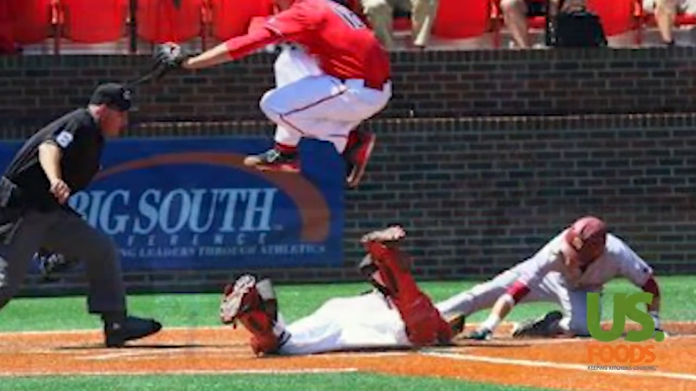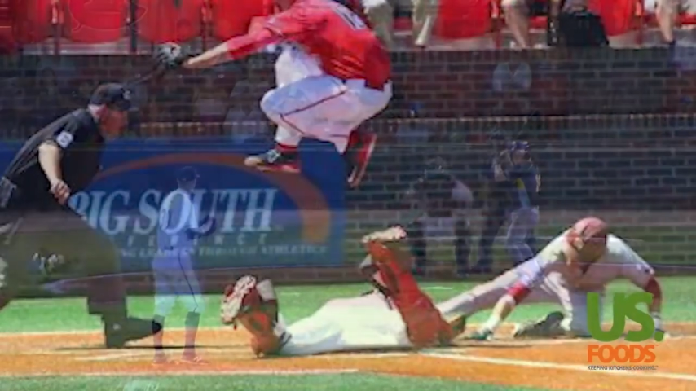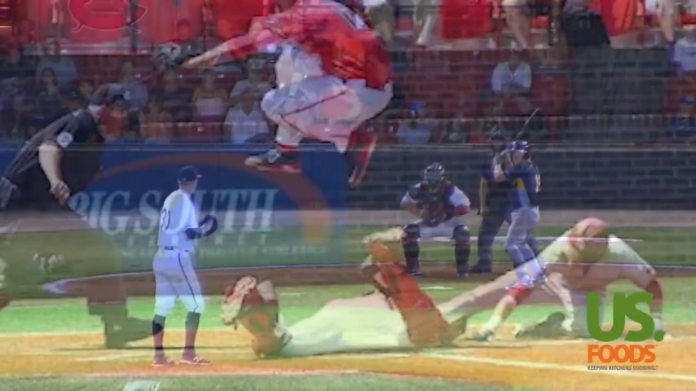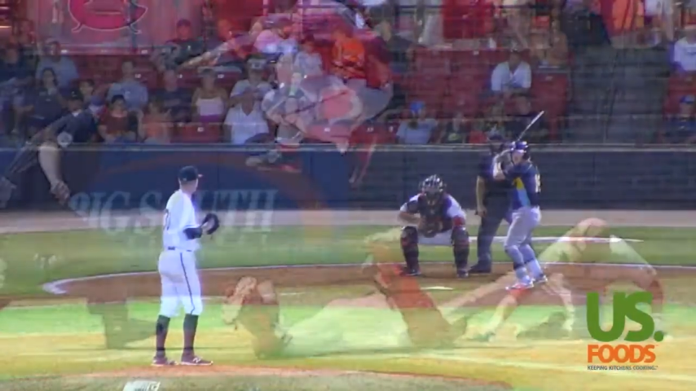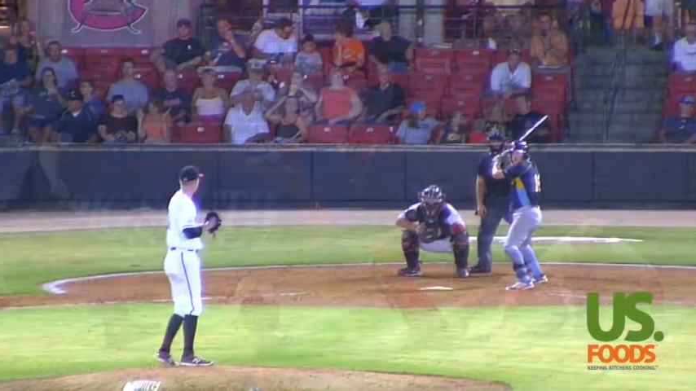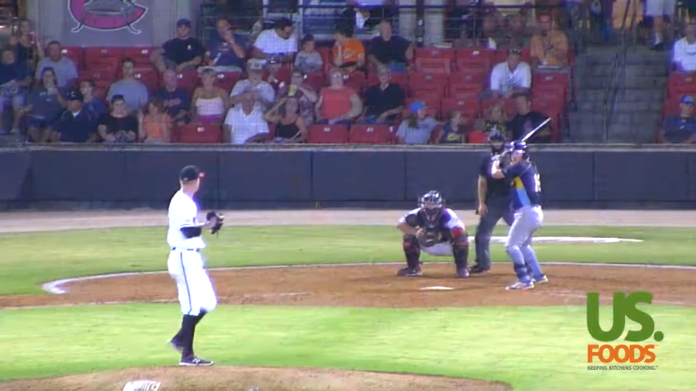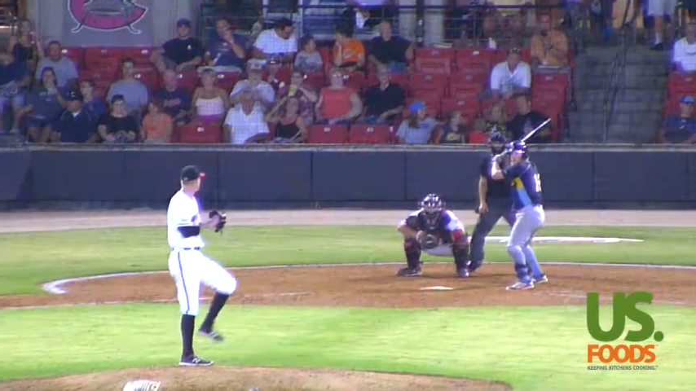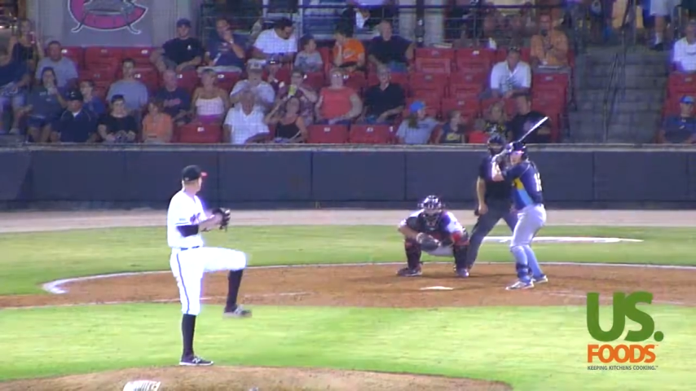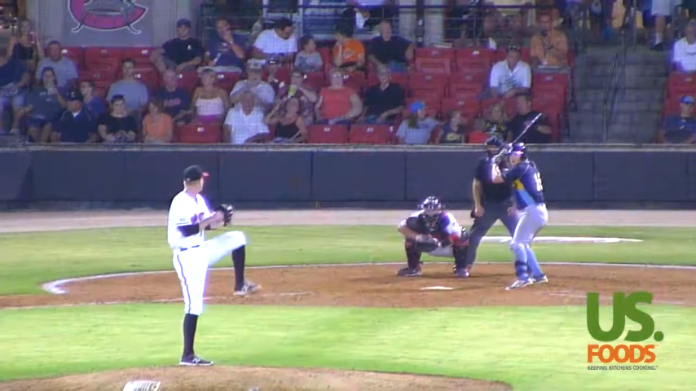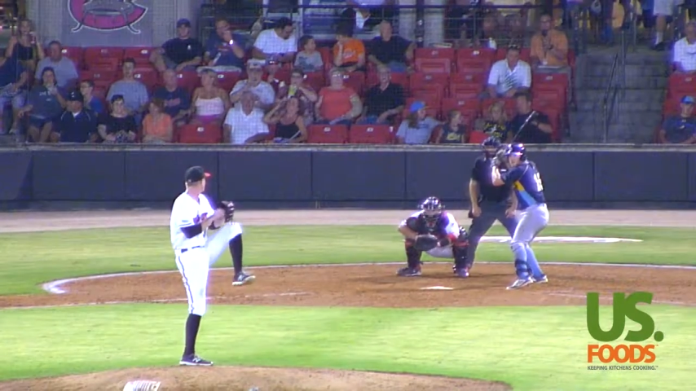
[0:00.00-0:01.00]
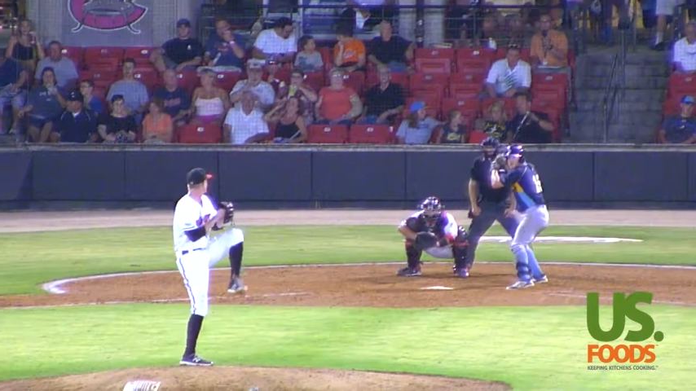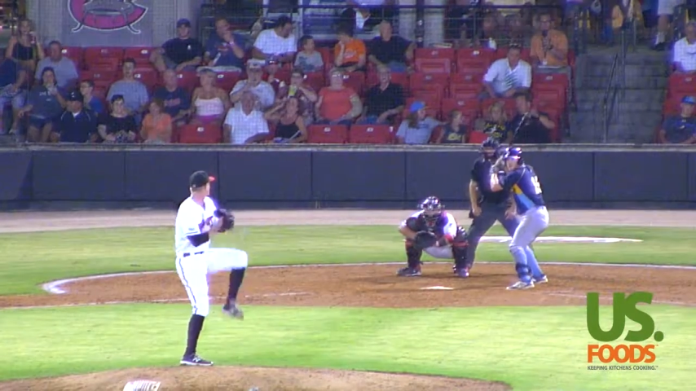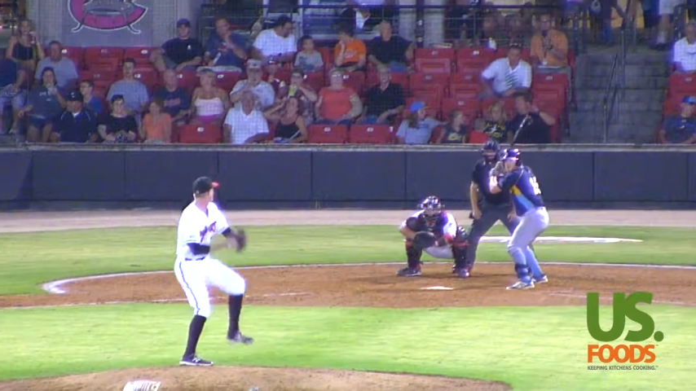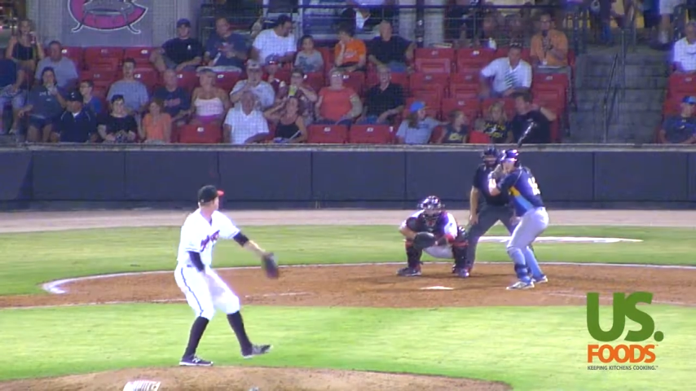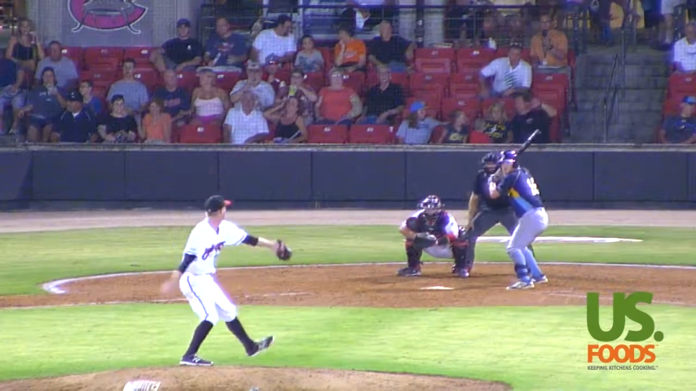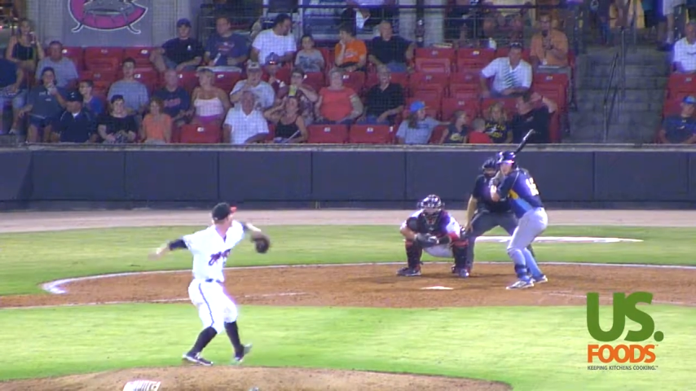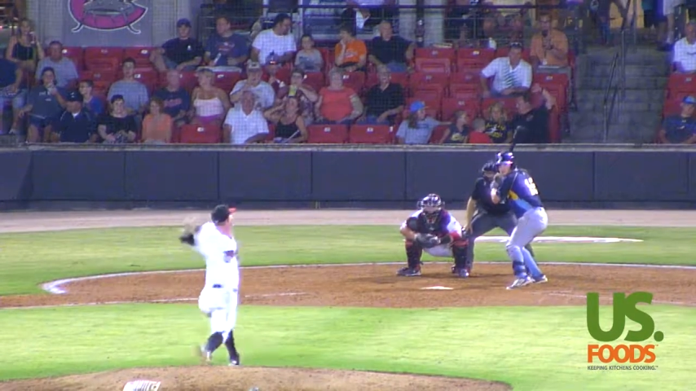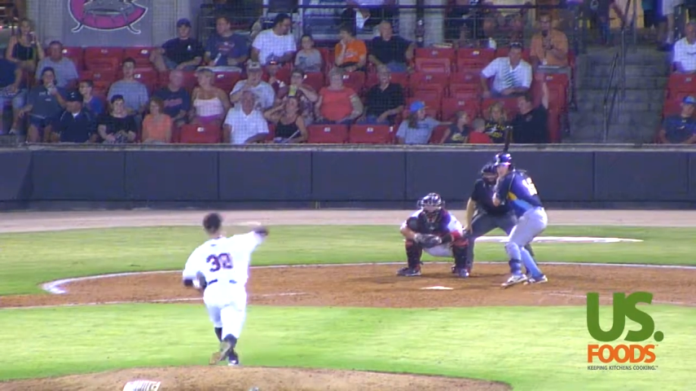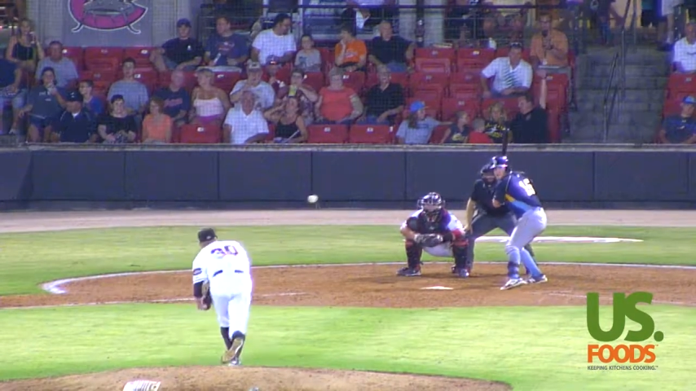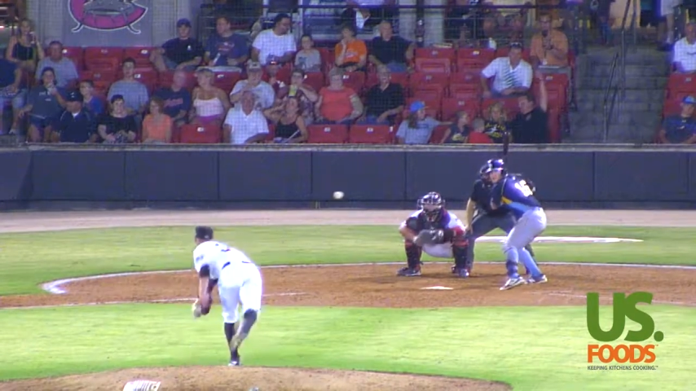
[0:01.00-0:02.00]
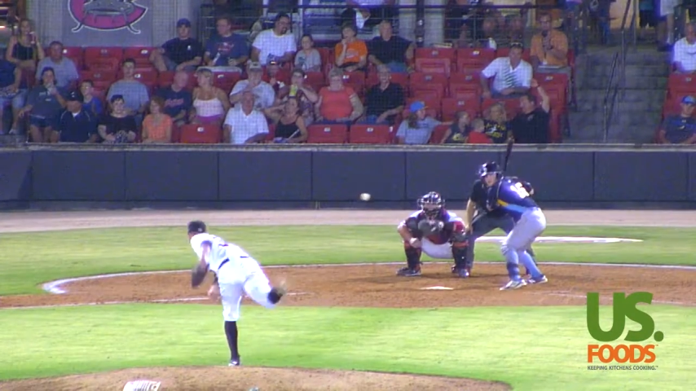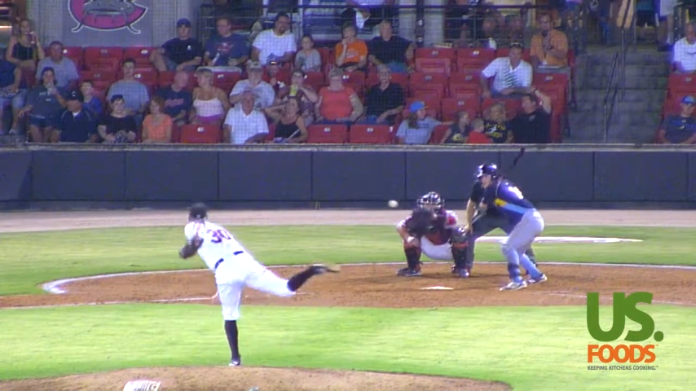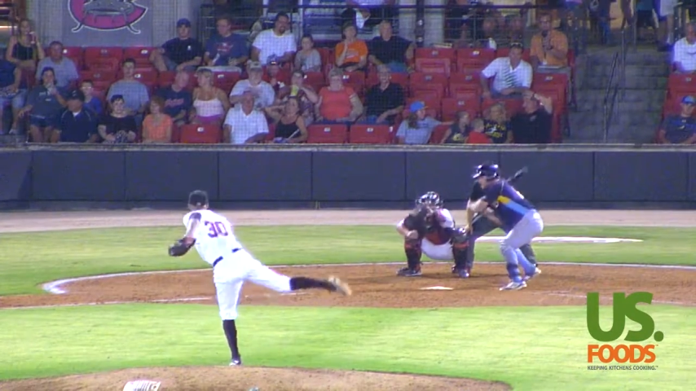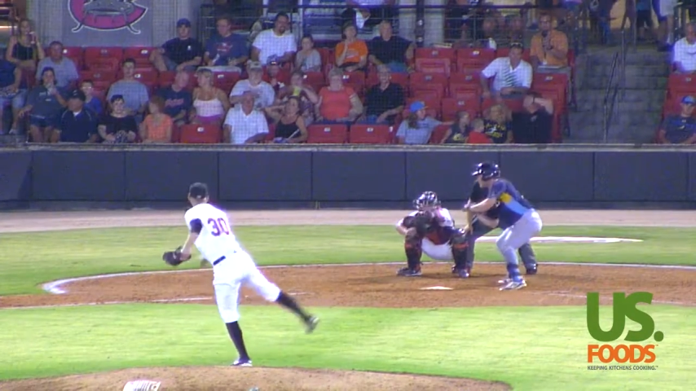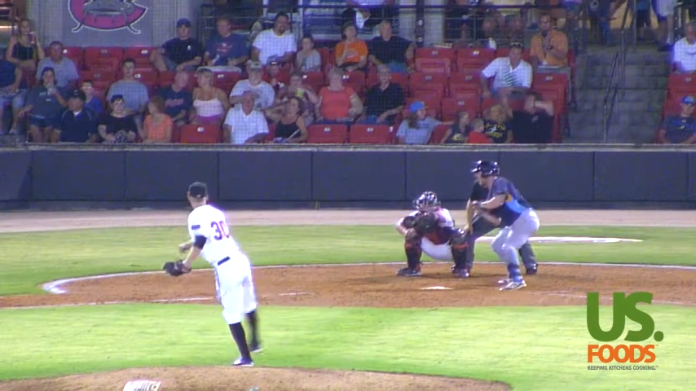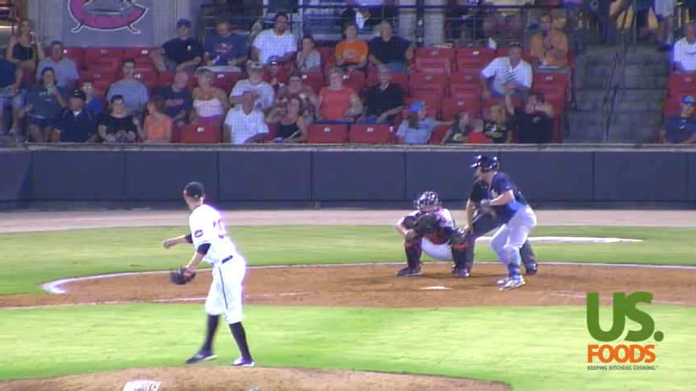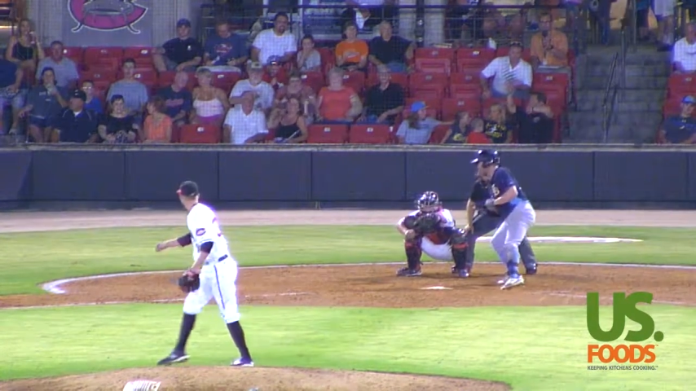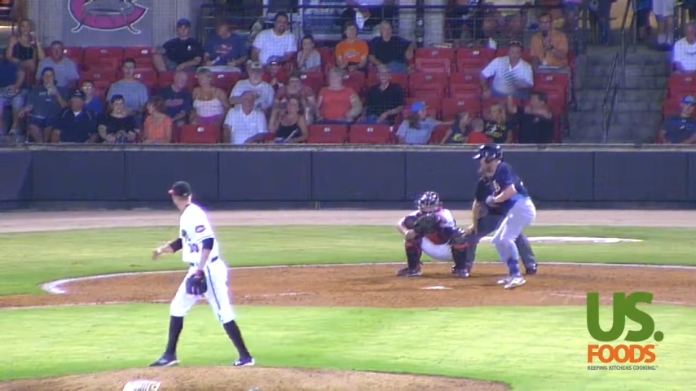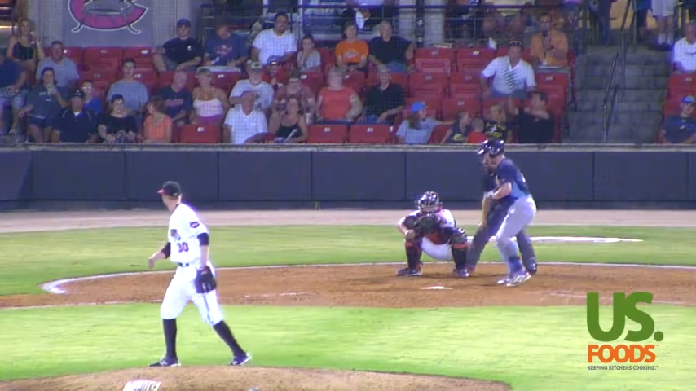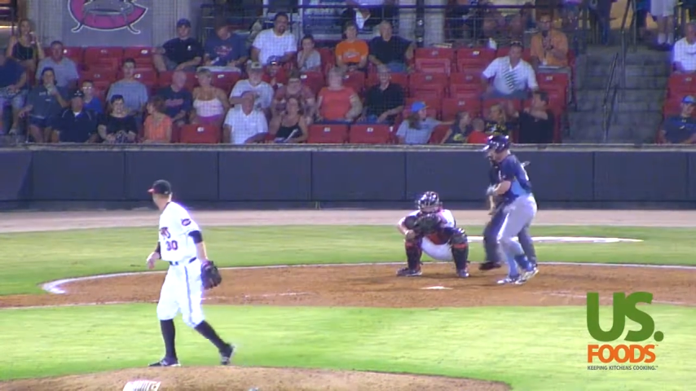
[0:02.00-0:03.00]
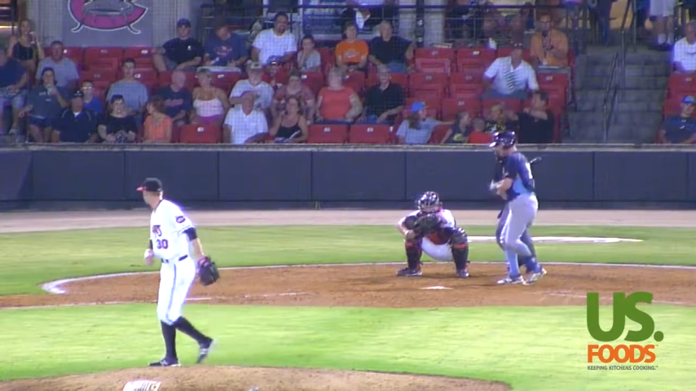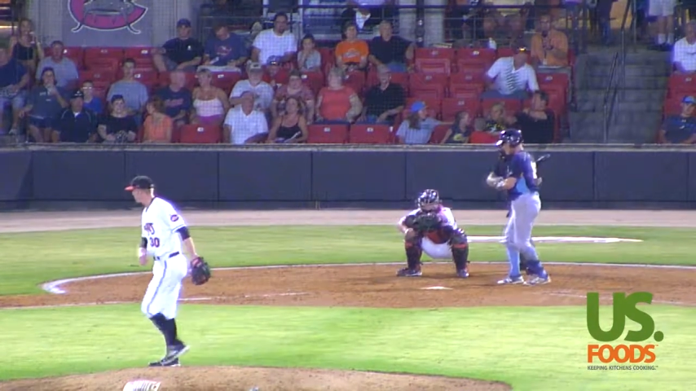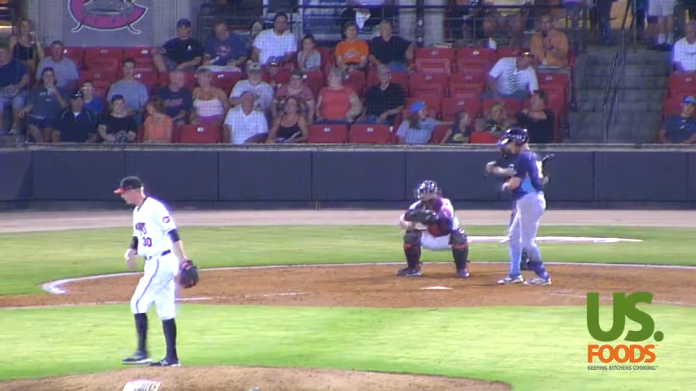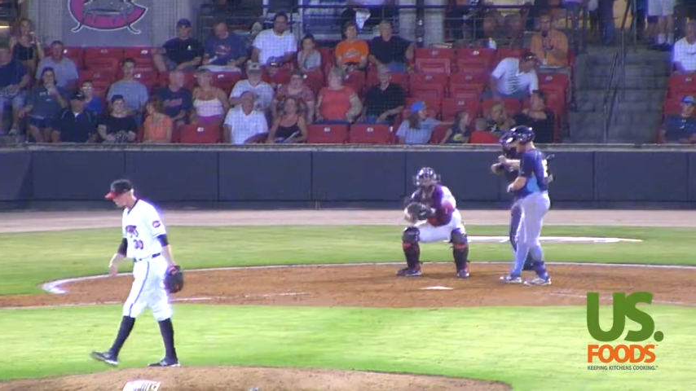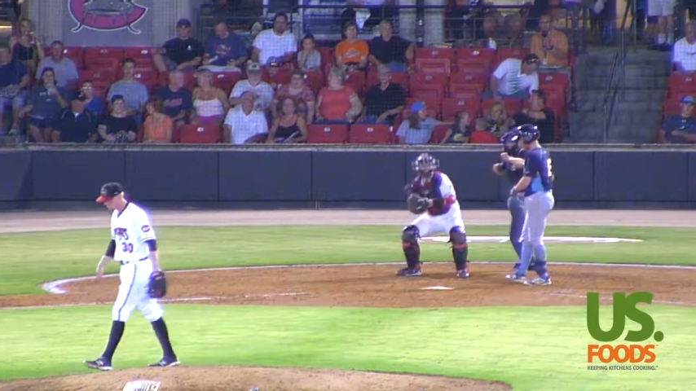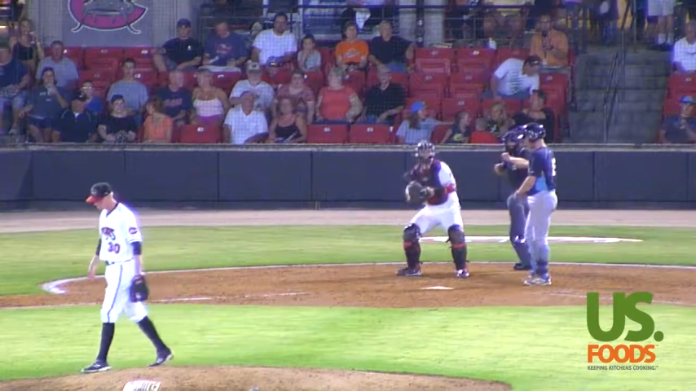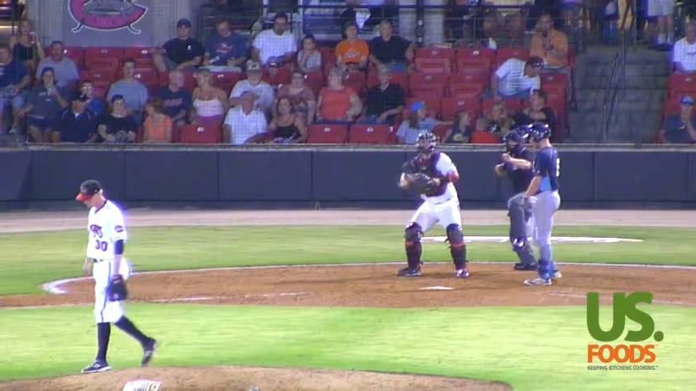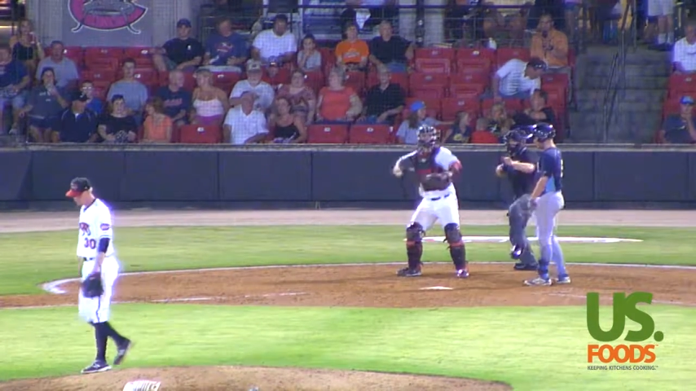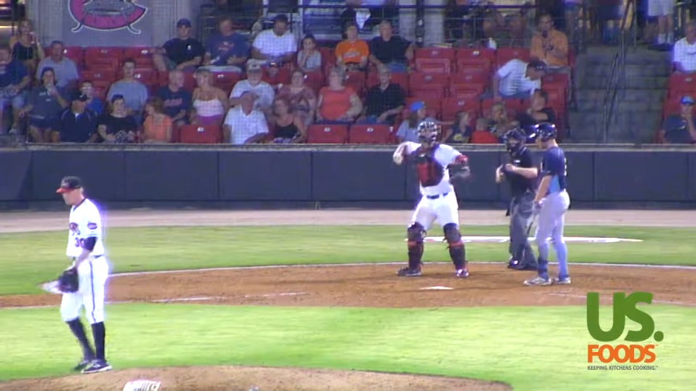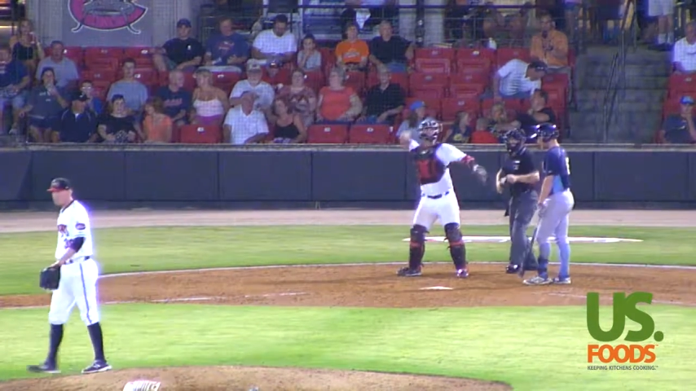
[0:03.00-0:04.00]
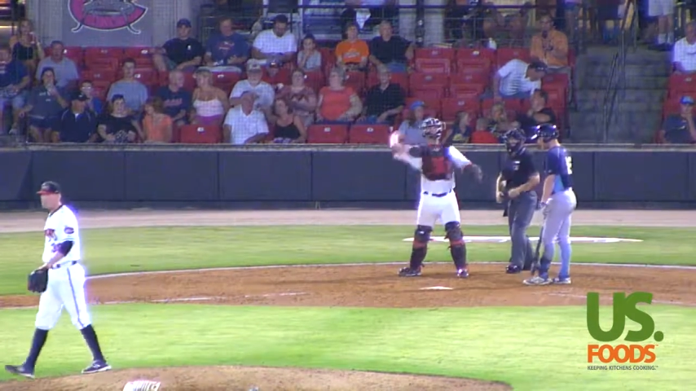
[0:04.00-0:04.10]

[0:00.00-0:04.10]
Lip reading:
(no speaker visible)